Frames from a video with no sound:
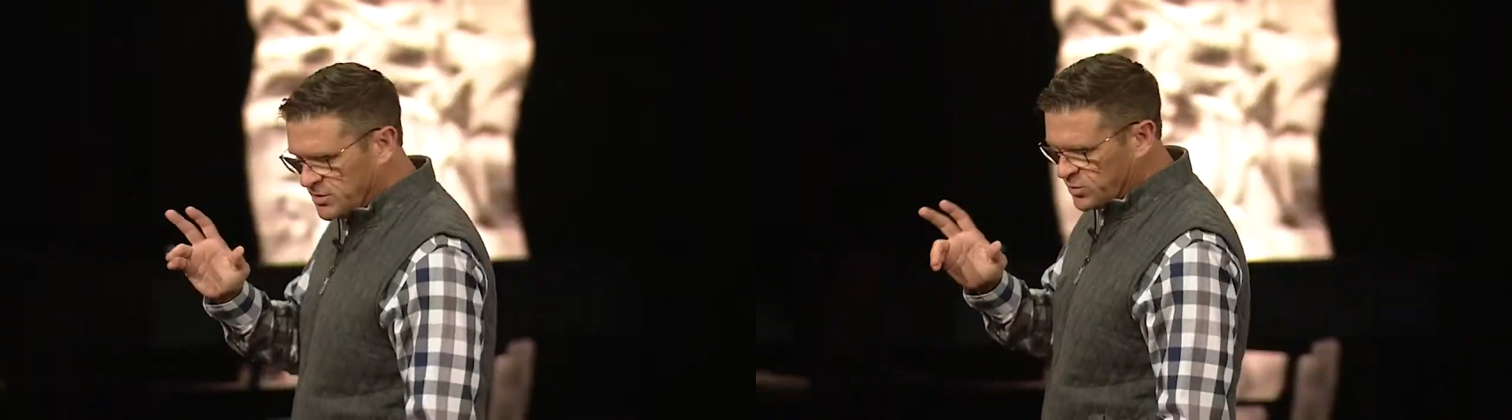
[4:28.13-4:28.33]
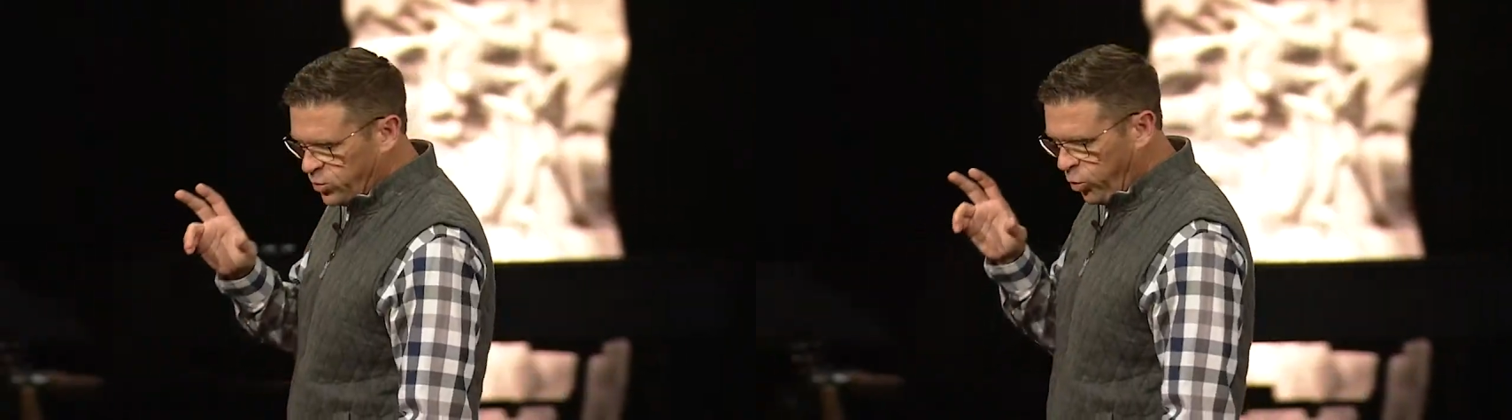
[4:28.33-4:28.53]

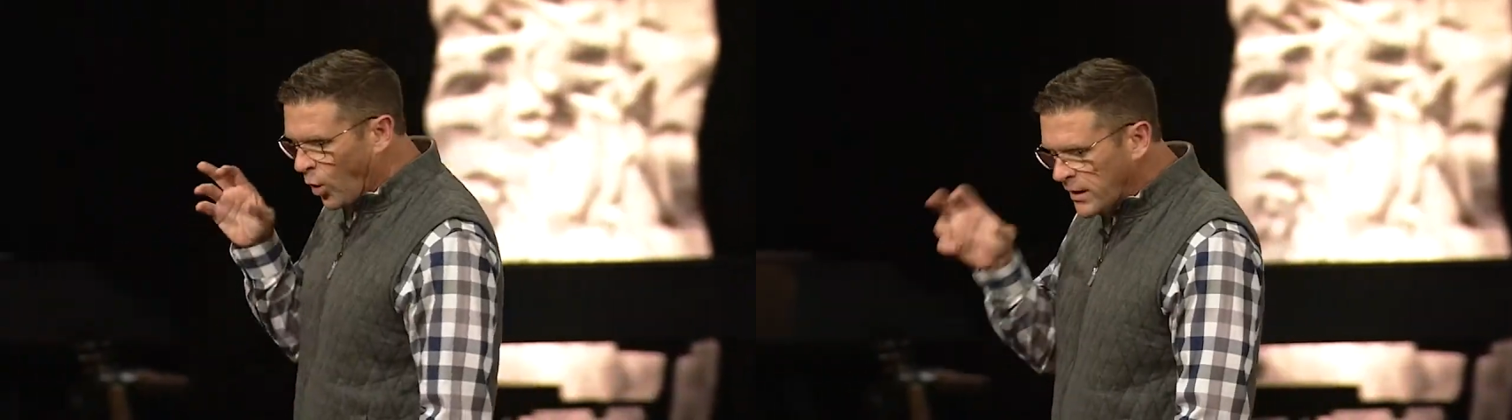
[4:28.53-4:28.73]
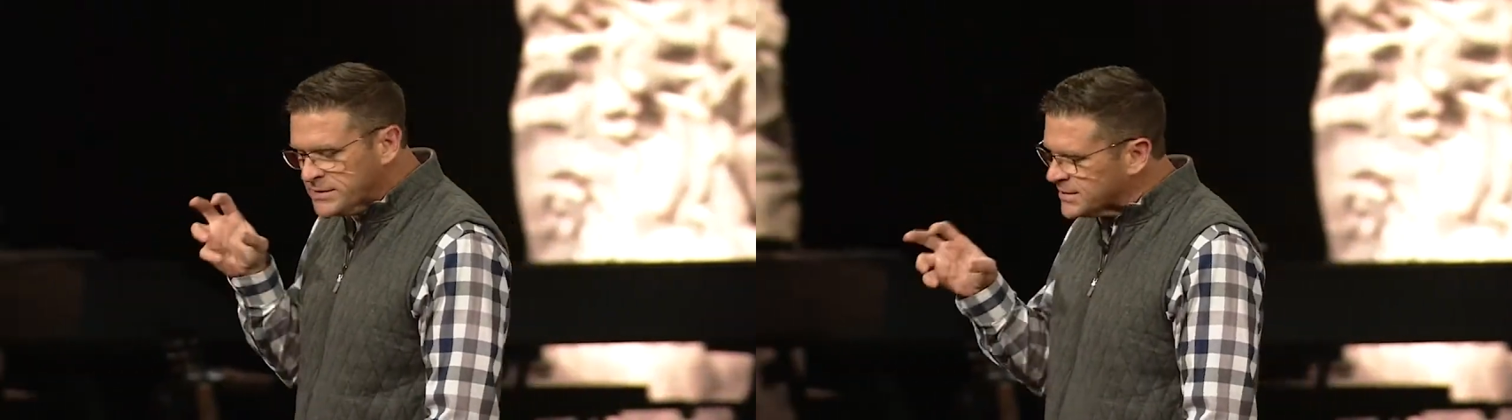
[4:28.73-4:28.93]
this
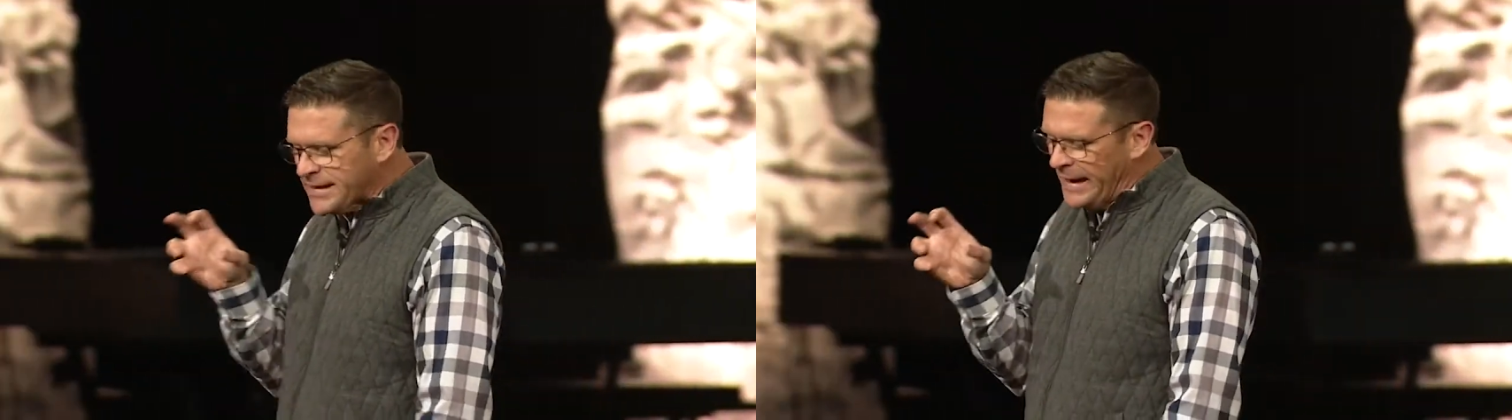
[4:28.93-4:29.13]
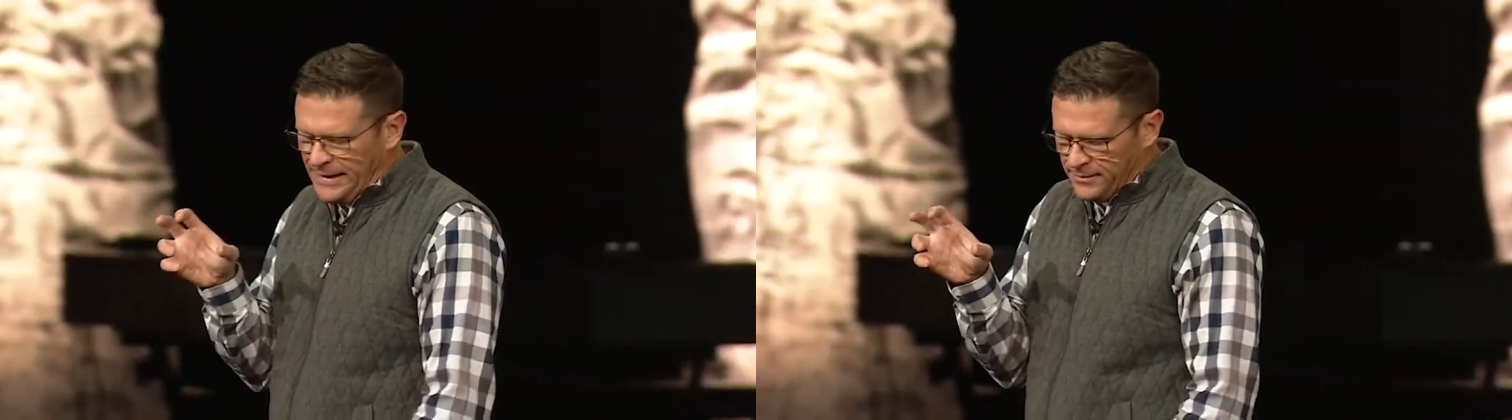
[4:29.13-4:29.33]
one
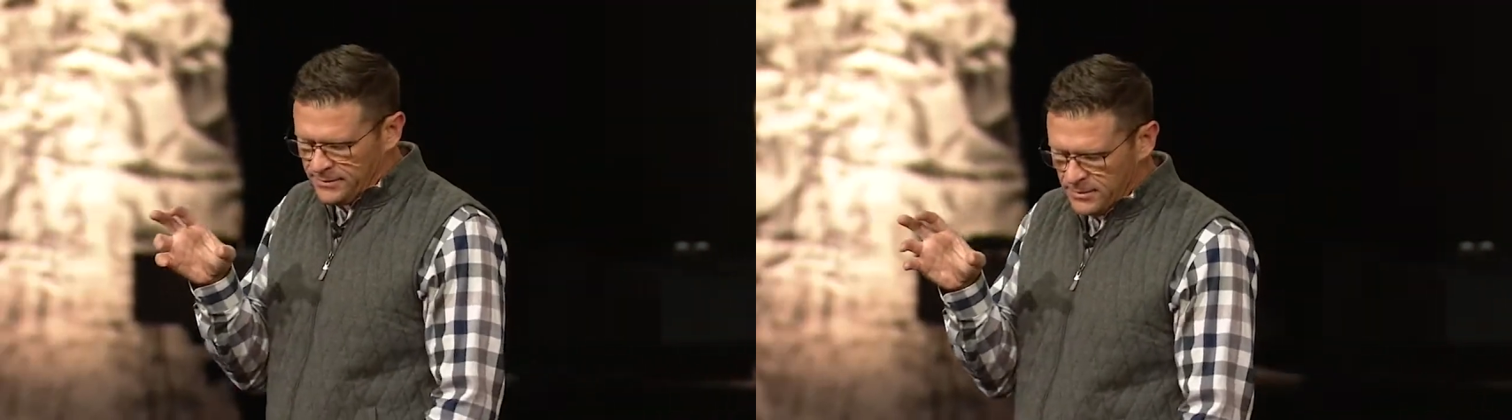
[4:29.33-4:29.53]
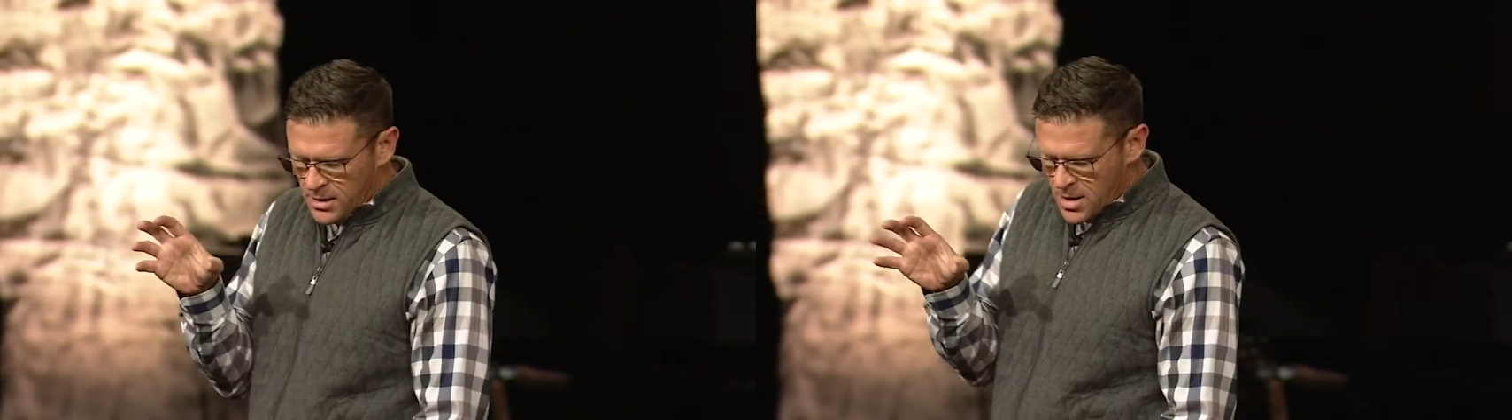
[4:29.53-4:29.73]
scene
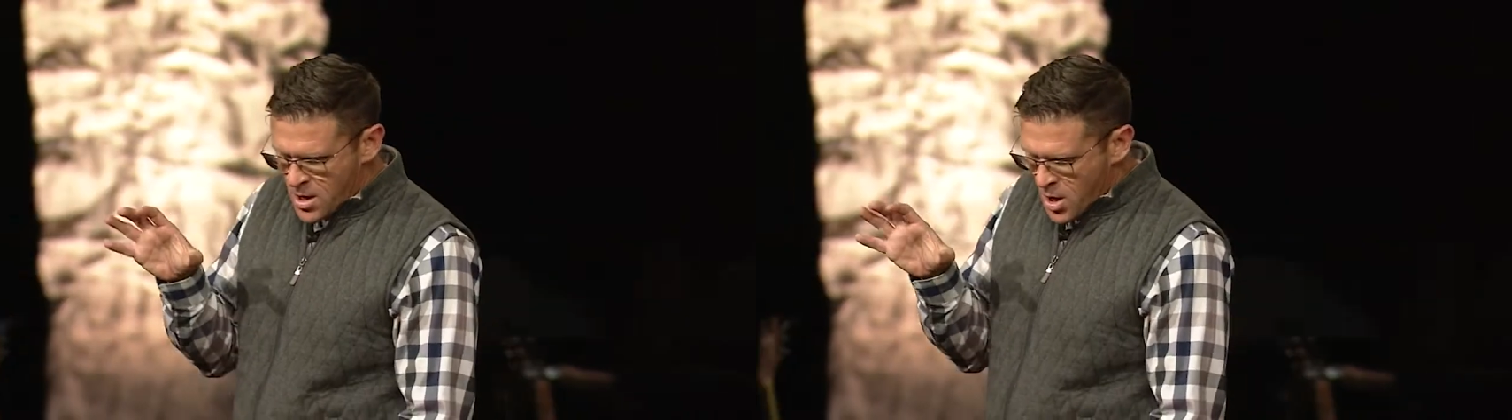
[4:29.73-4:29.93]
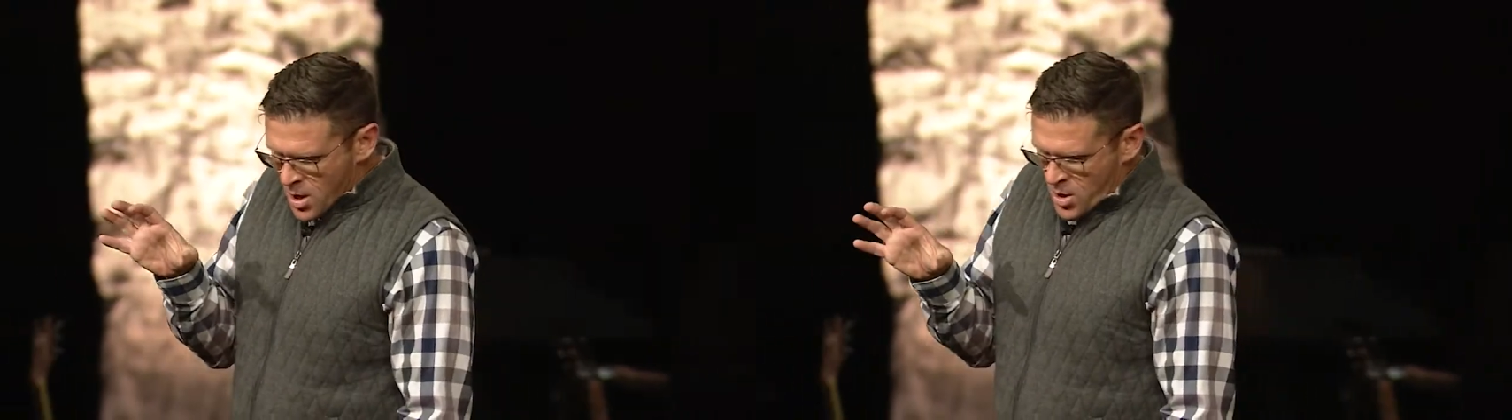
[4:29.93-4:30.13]

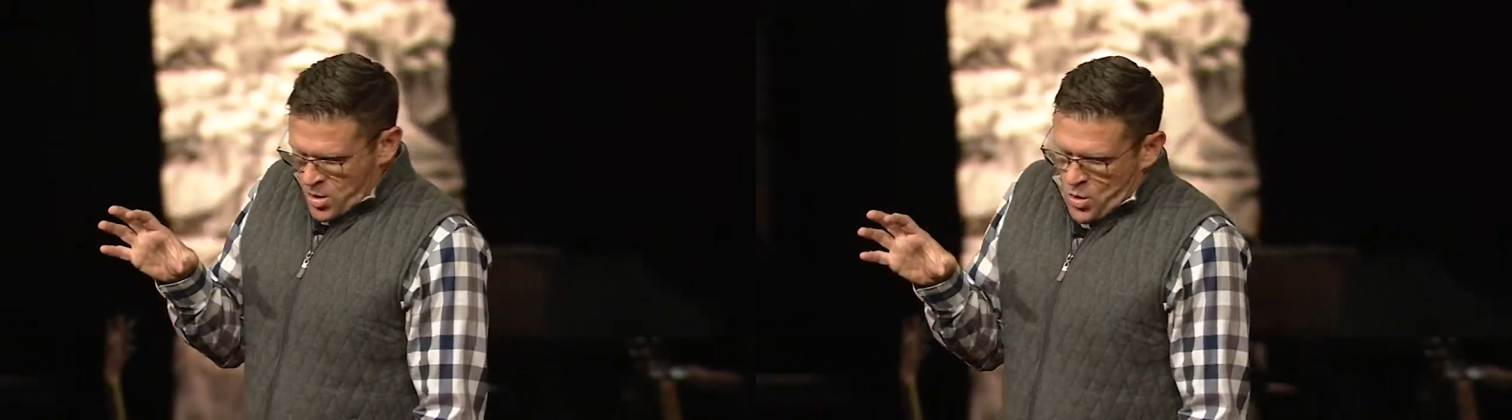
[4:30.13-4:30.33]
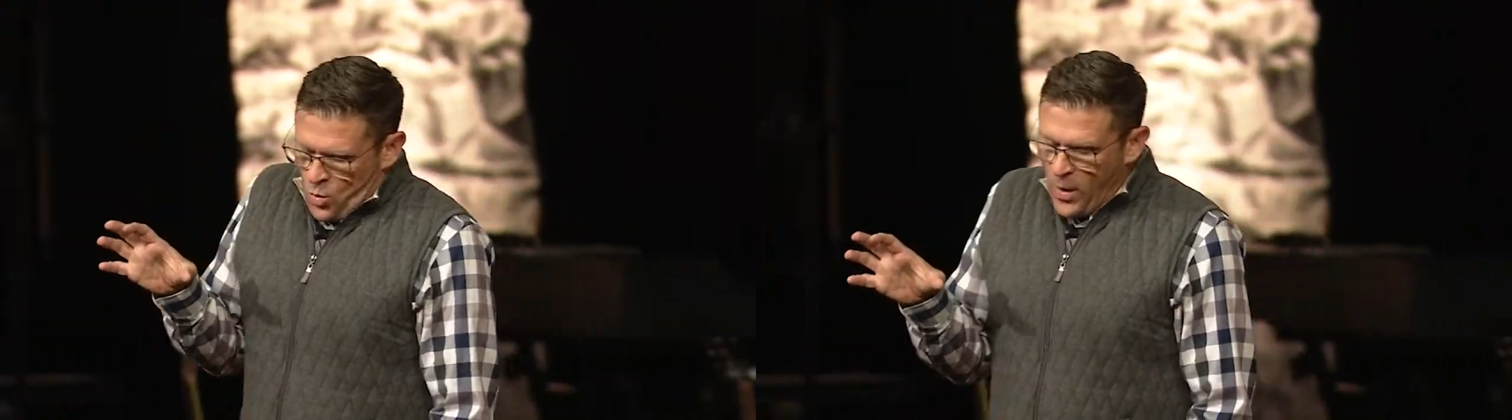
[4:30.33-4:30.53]

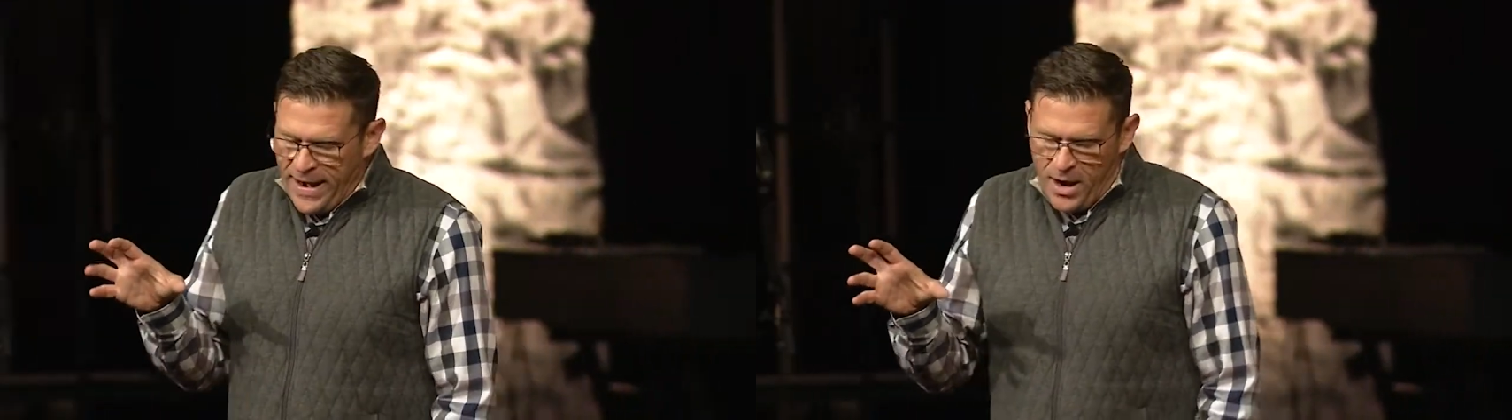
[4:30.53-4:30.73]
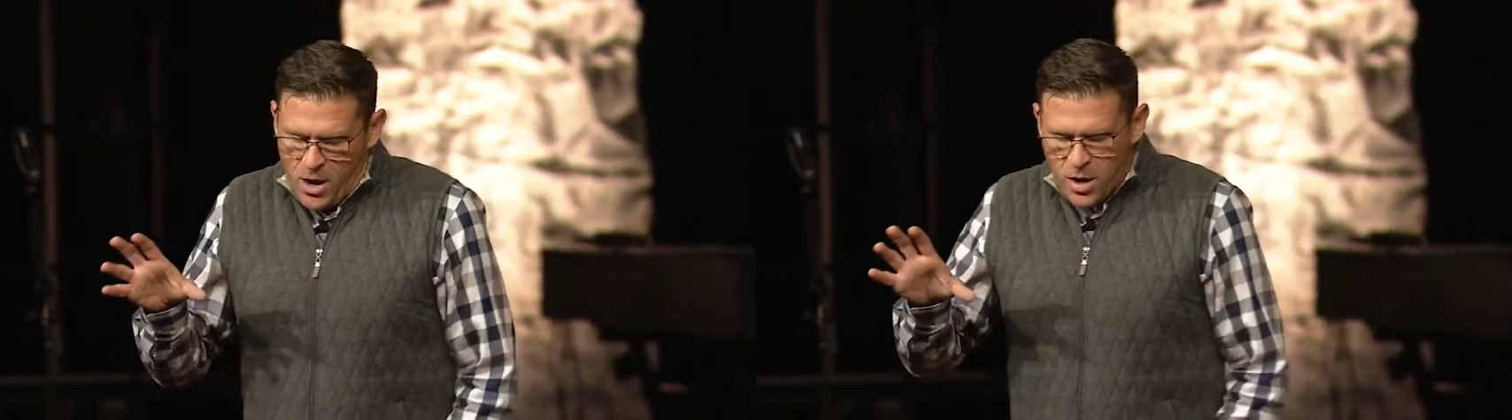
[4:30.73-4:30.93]

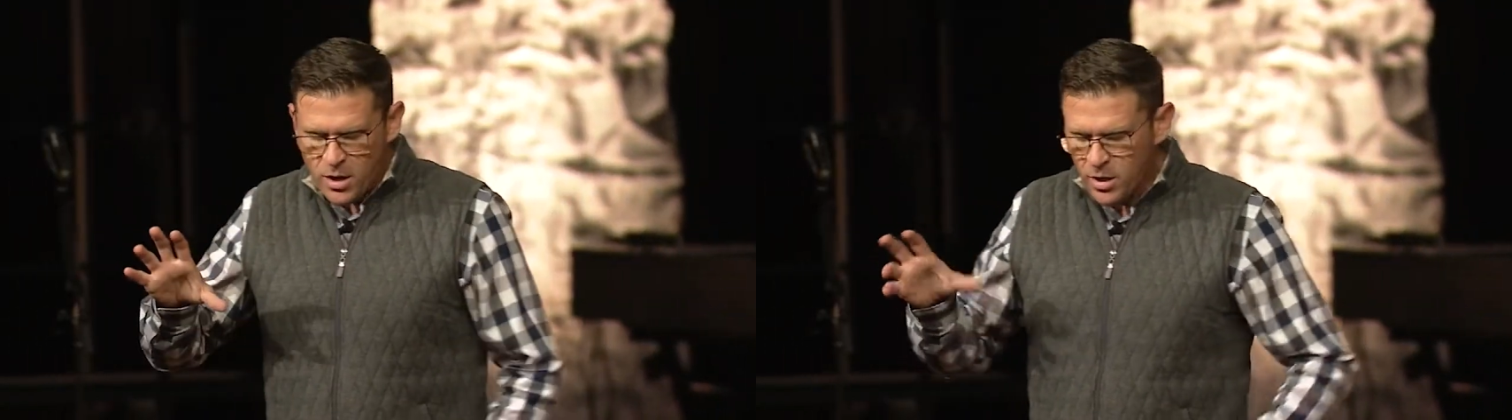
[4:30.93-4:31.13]
where